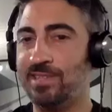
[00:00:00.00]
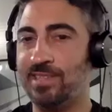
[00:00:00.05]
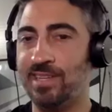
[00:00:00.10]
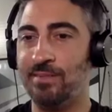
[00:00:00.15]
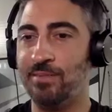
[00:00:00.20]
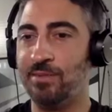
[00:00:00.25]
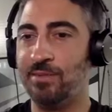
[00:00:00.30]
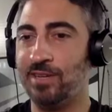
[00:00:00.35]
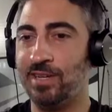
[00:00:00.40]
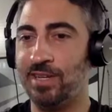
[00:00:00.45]

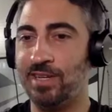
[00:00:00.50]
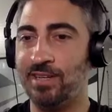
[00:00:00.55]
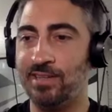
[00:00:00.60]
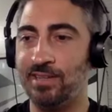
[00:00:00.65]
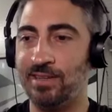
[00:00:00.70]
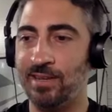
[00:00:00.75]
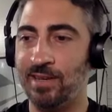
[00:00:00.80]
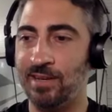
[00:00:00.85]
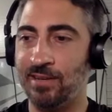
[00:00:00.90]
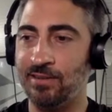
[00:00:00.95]
December and
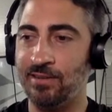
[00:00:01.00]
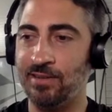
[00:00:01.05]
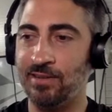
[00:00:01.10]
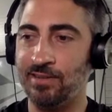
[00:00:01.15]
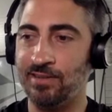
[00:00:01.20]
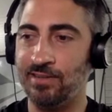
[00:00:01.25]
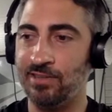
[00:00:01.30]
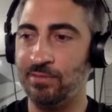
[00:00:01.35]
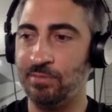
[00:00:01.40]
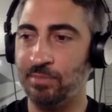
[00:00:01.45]
get entered
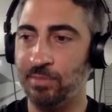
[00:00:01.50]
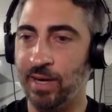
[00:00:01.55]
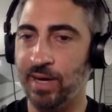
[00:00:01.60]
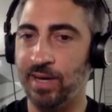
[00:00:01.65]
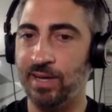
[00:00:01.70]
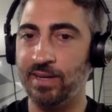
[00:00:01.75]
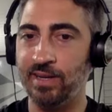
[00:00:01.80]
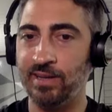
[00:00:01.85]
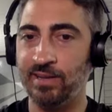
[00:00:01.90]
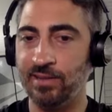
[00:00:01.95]
in a suit.
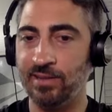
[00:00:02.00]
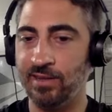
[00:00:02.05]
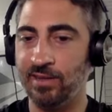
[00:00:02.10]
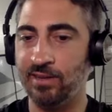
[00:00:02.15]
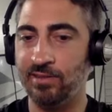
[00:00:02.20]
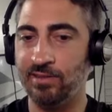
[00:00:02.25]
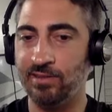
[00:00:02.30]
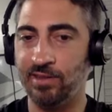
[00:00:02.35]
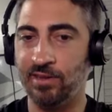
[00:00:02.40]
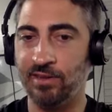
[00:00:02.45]
But
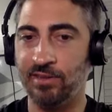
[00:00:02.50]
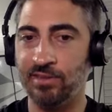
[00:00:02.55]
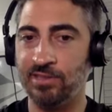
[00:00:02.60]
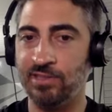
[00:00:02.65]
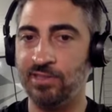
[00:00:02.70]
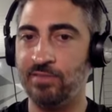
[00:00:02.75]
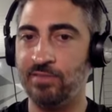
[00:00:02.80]
you know, because I'd